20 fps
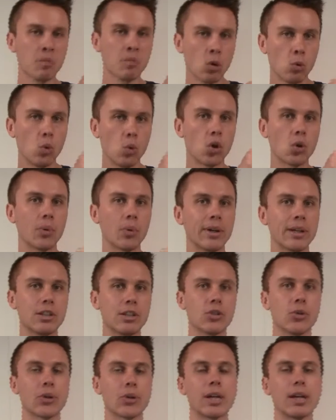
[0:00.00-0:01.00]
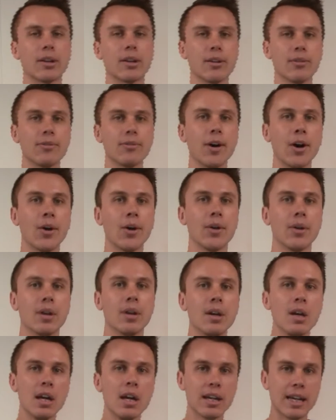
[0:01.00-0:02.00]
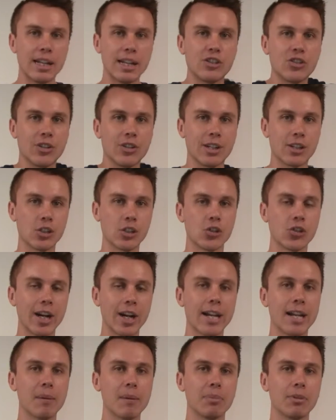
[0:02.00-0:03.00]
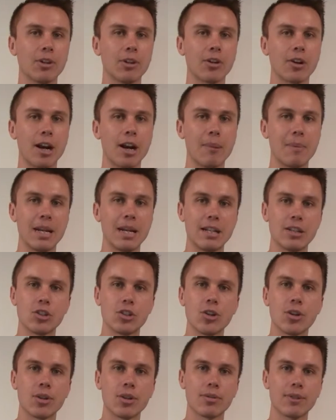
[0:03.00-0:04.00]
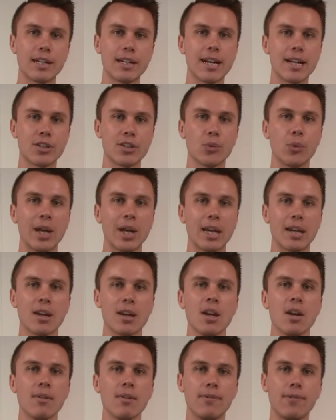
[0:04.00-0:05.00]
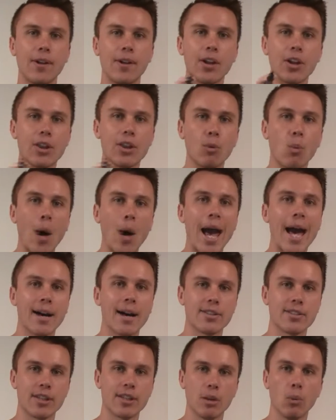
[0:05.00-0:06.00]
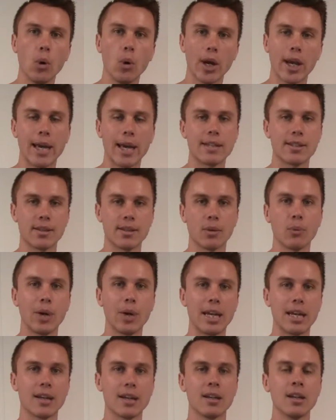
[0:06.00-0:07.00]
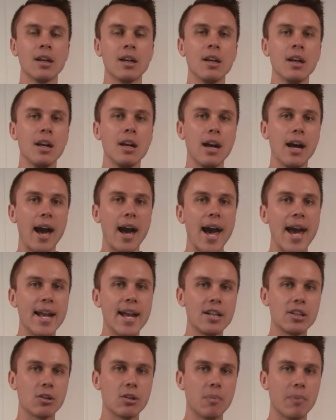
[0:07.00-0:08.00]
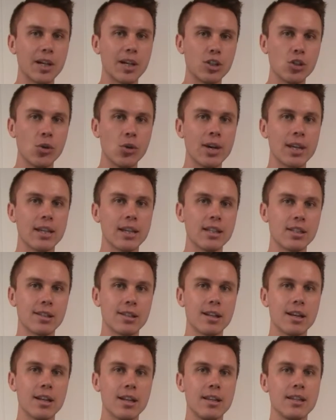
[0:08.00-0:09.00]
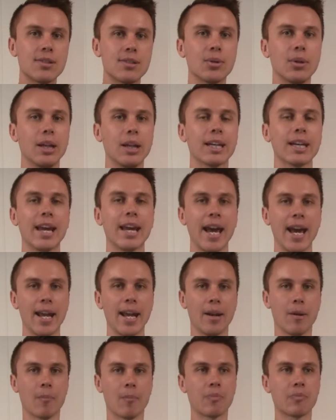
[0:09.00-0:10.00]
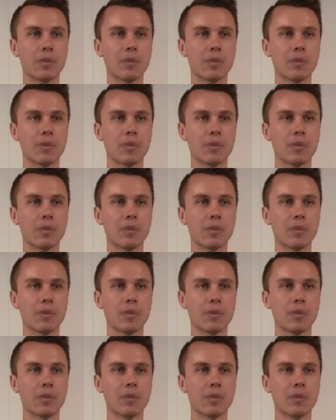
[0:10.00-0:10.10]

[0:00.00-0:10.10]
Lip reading: Walk while you're talking on the phone. Get a structured training program in 2 to 3 days a week. Follow the wows, the workouts of the week, And by doing this, this will again